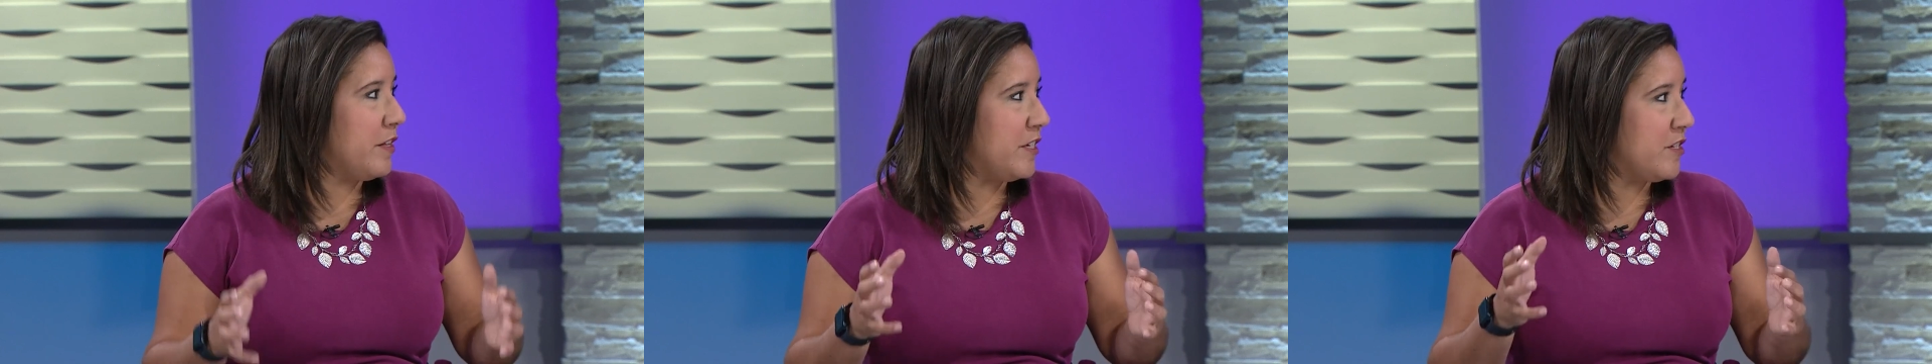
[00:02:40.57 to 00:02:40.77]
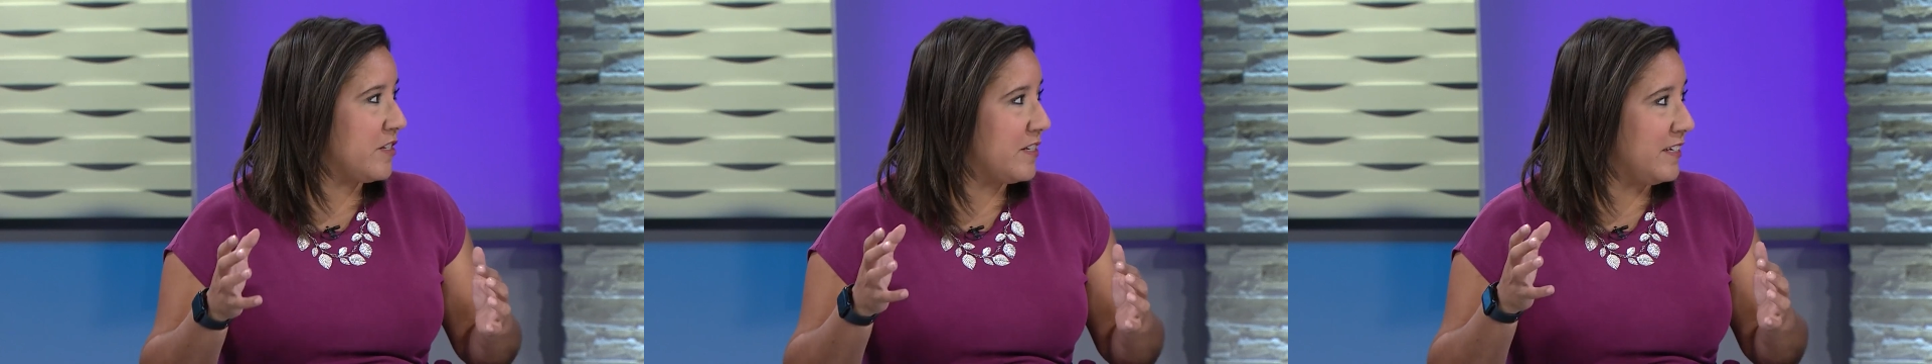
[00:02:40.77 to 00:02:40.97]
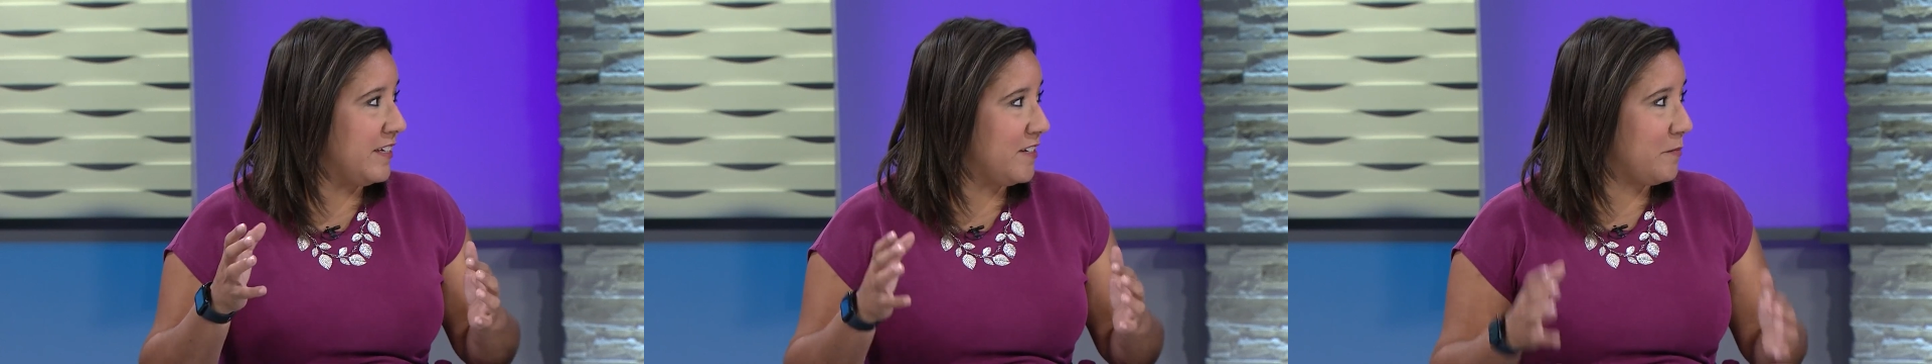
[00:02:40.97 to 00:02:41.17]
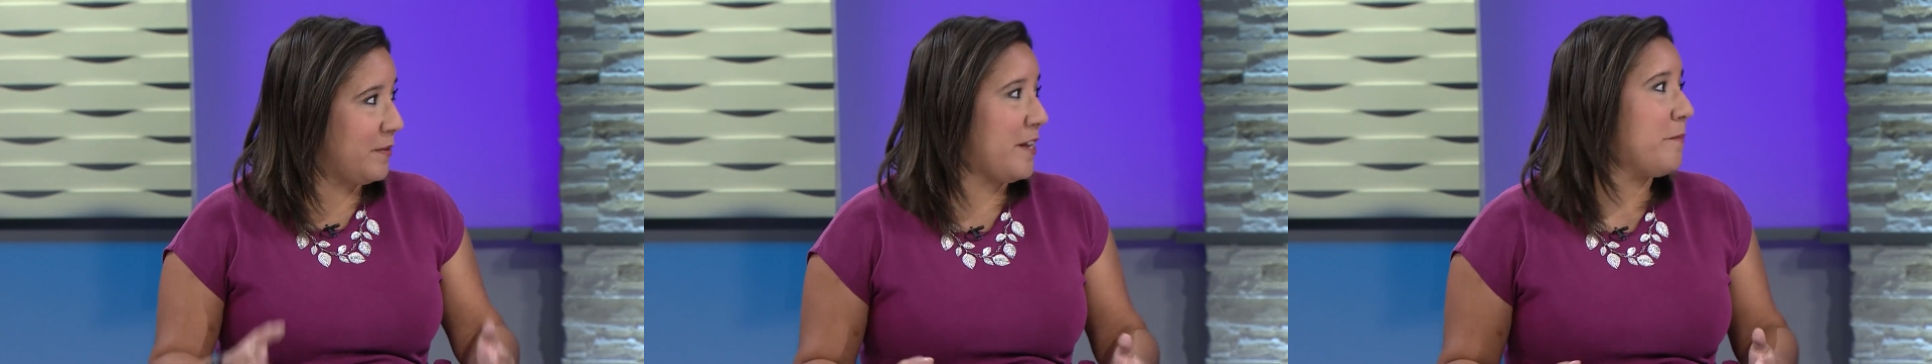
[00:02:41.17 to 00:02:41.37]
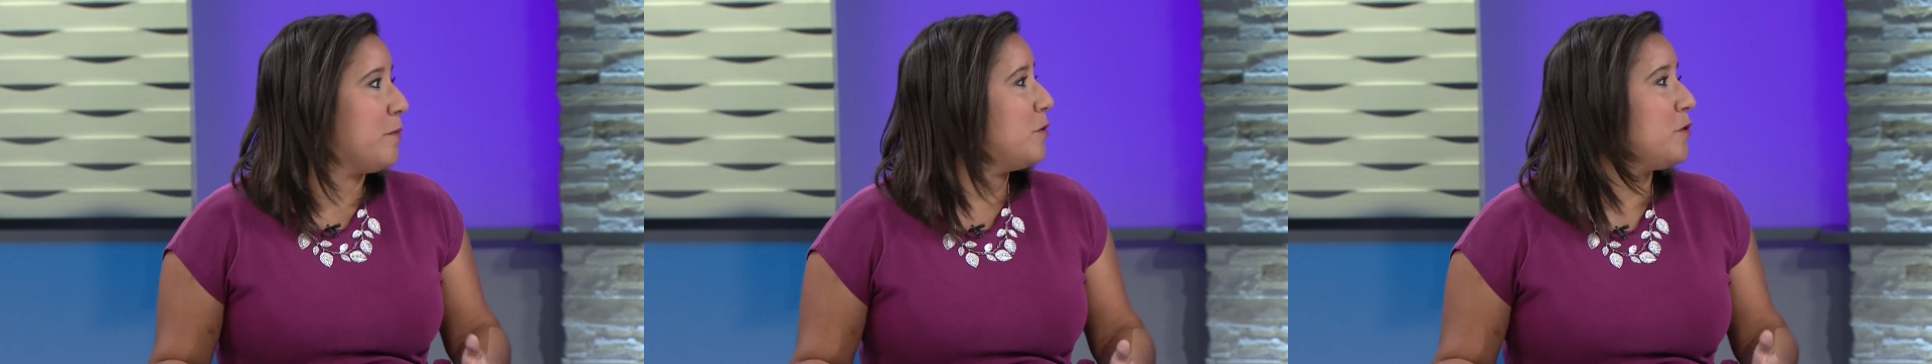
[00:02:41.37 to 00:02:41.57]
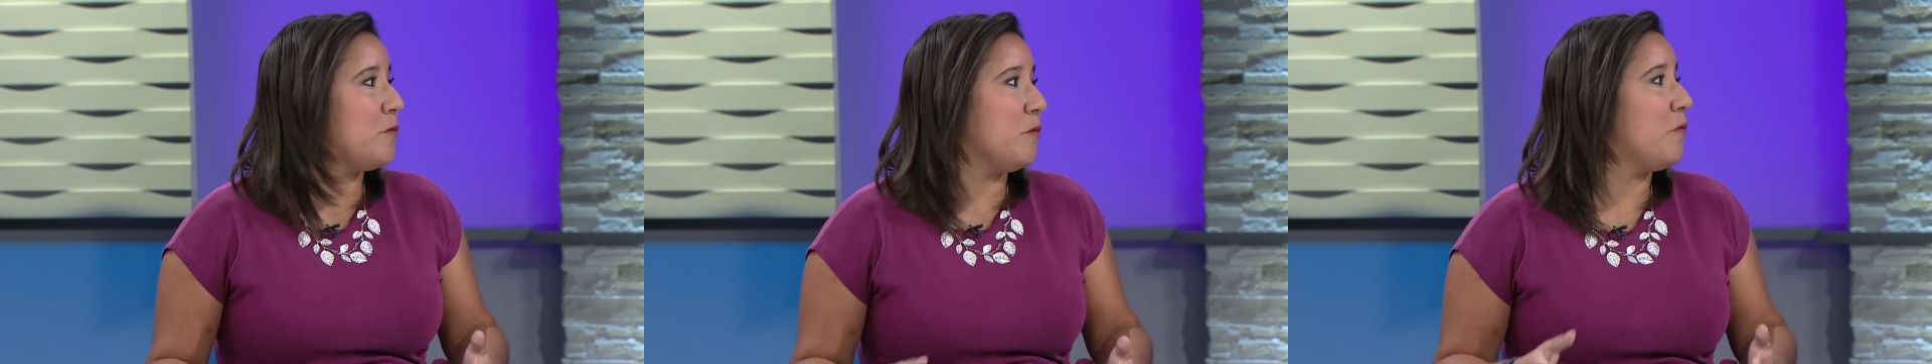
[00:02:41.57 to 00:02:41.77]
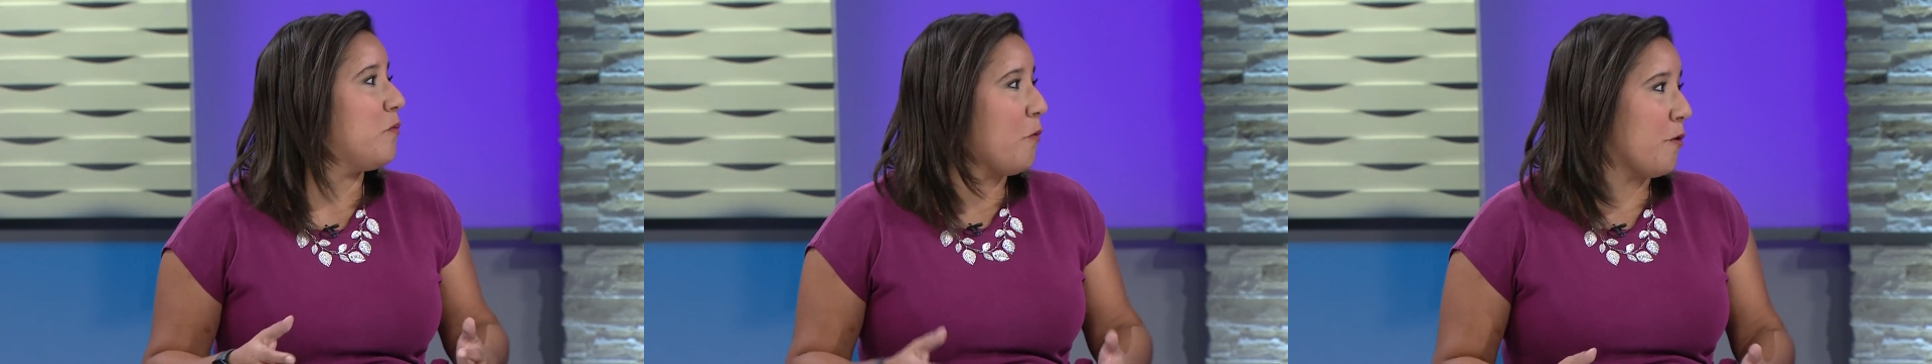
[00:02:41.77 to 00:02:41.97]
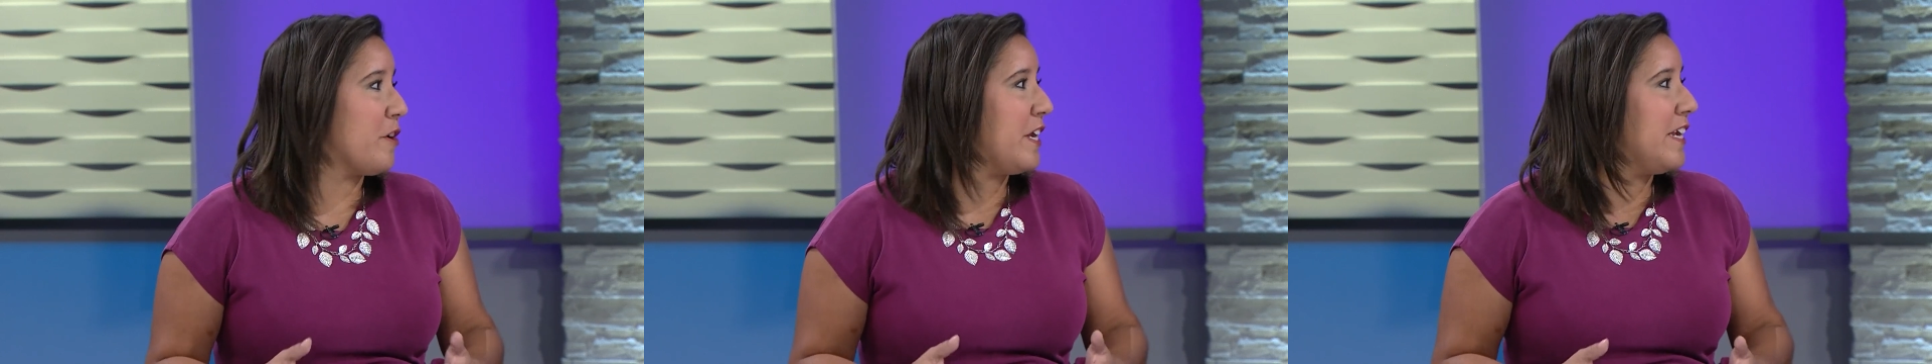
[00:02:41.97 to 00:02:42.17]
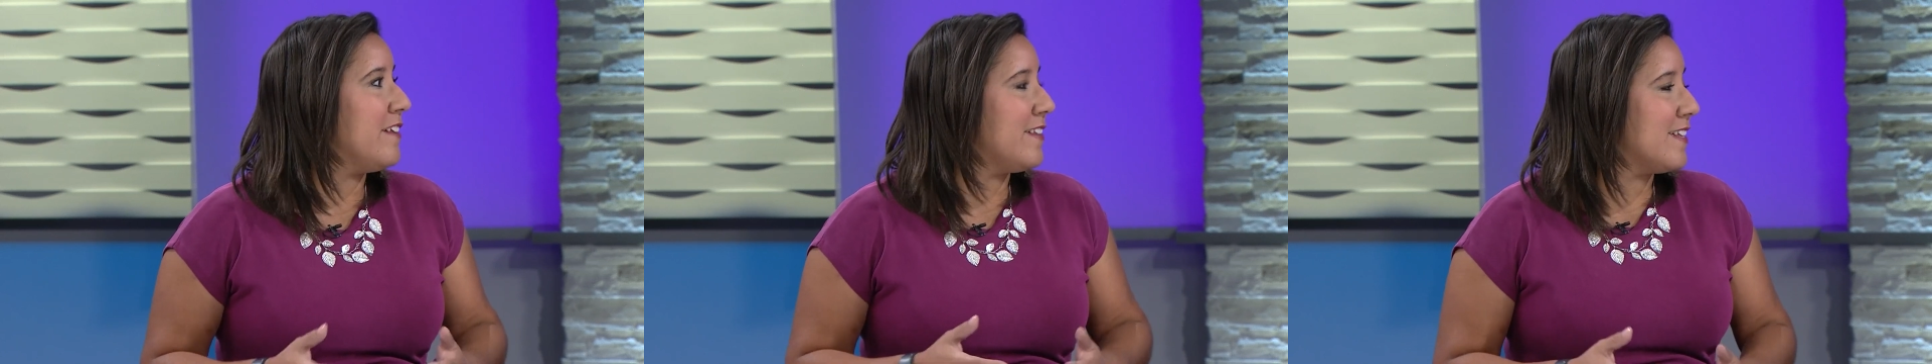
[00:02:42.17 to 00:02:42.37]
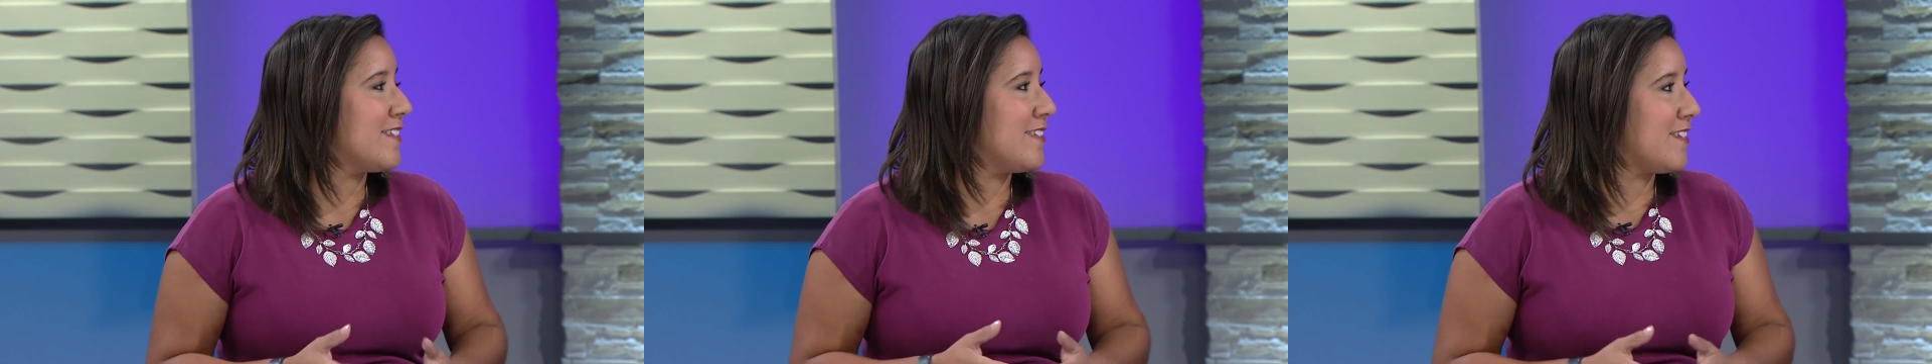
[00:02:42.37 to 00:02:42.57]
They just need to be able to afford it.
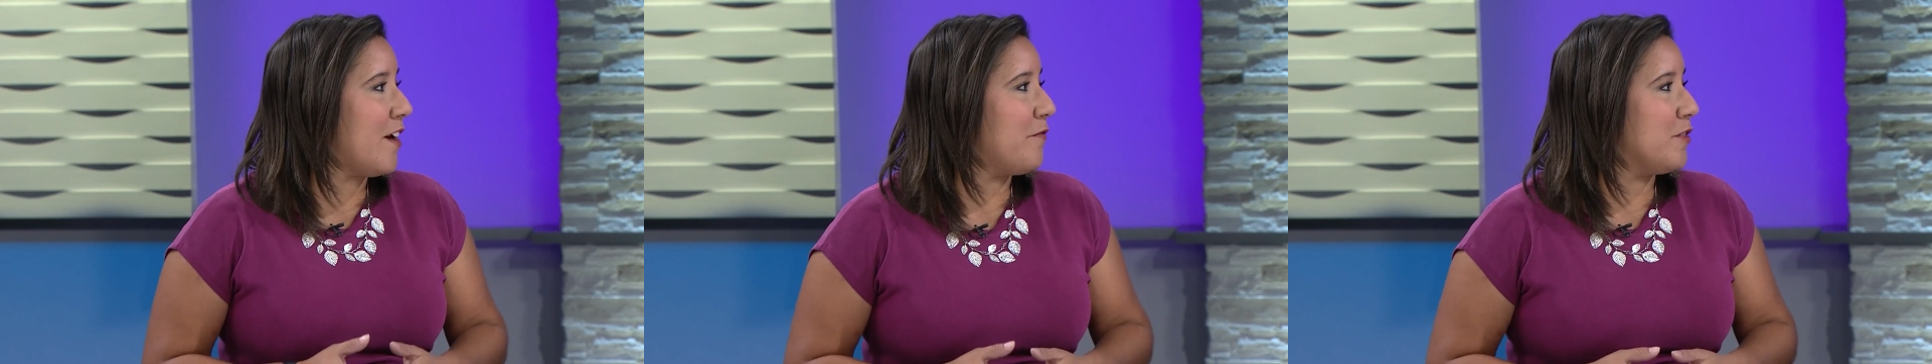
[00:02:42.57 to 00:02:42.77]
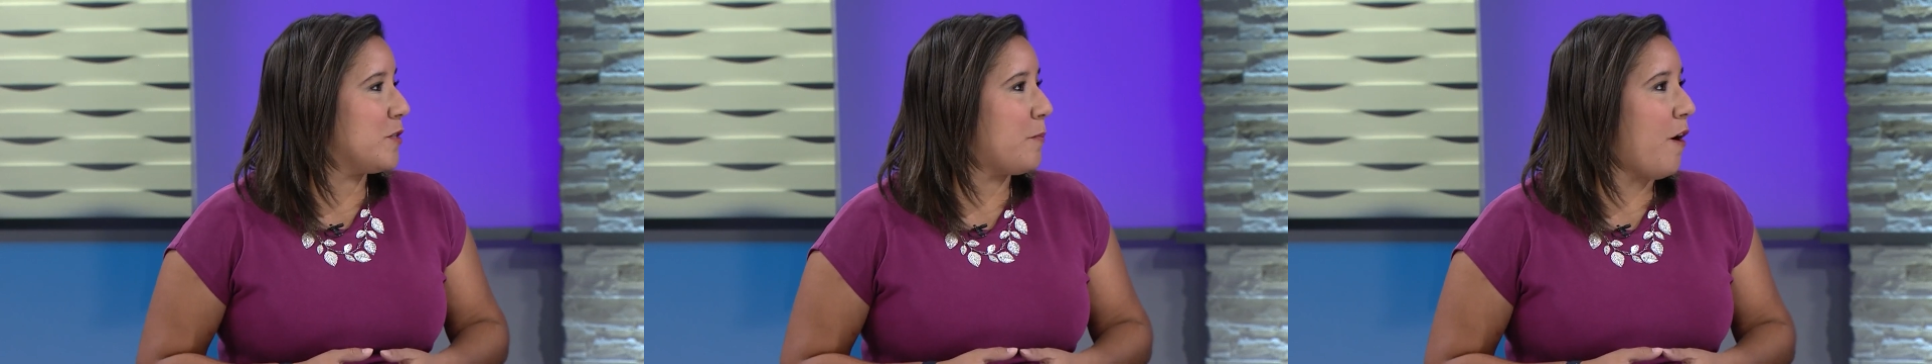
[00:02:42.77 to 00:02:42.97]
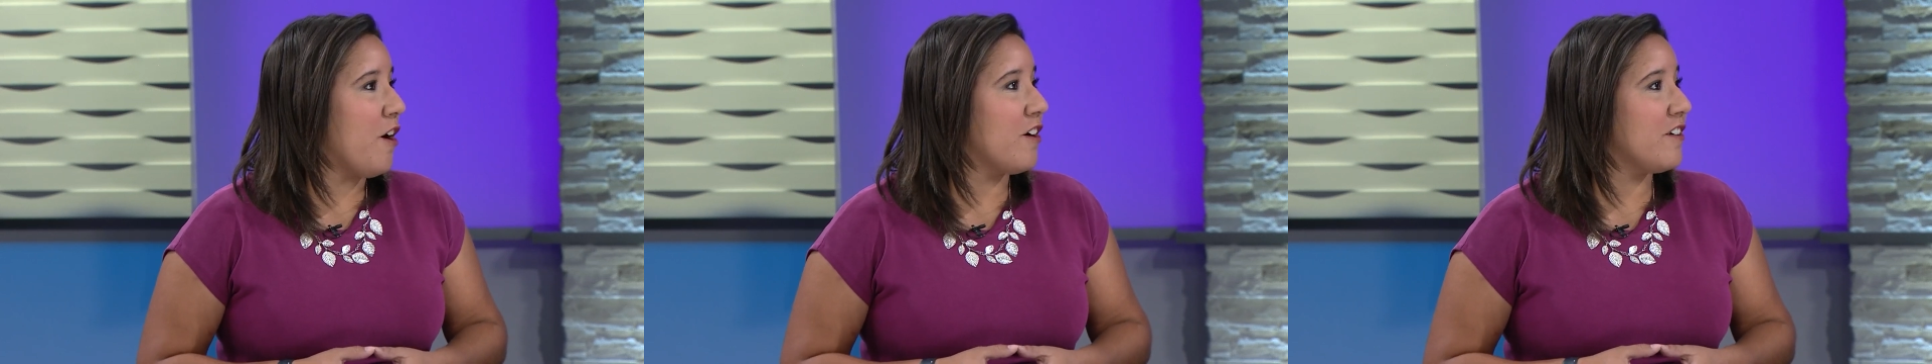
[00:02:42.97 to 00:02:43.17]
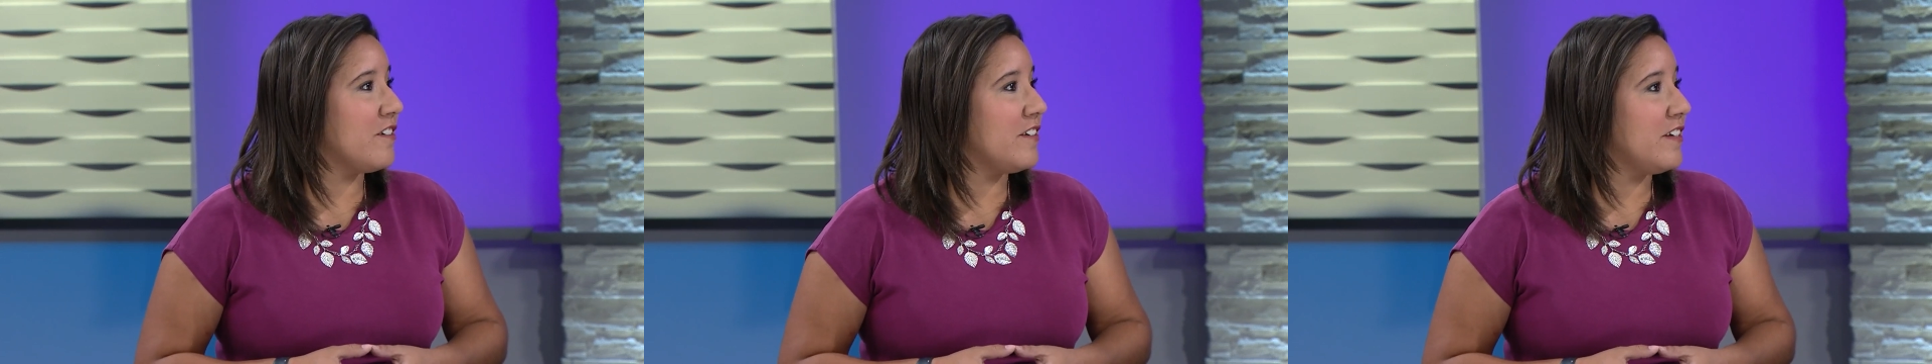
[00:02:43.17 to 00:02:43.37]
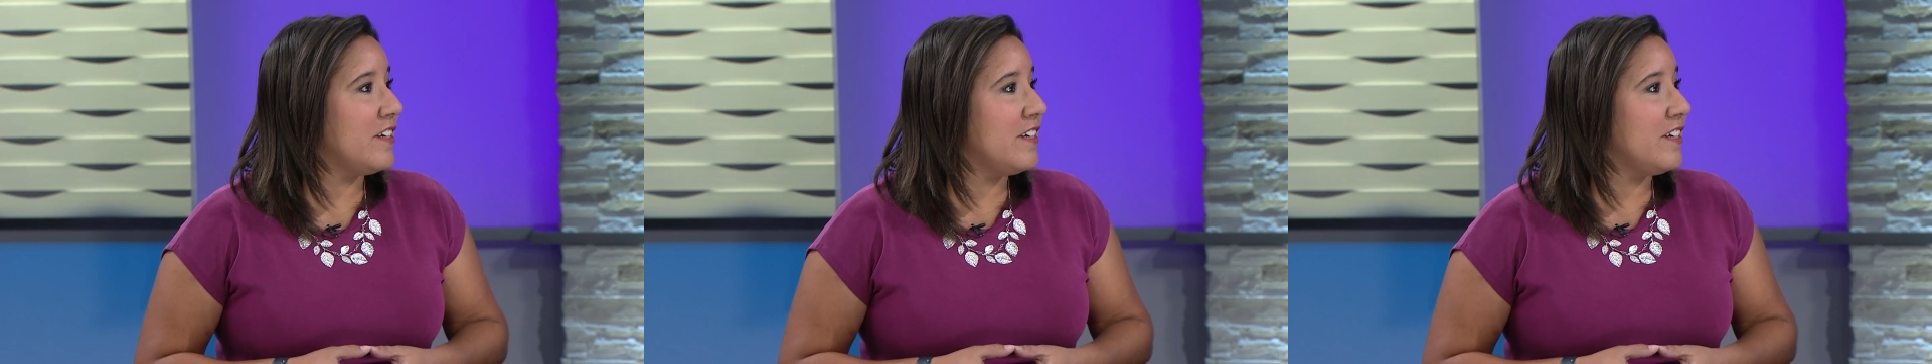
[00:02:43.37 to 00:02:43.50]
And that's and, the toughest part.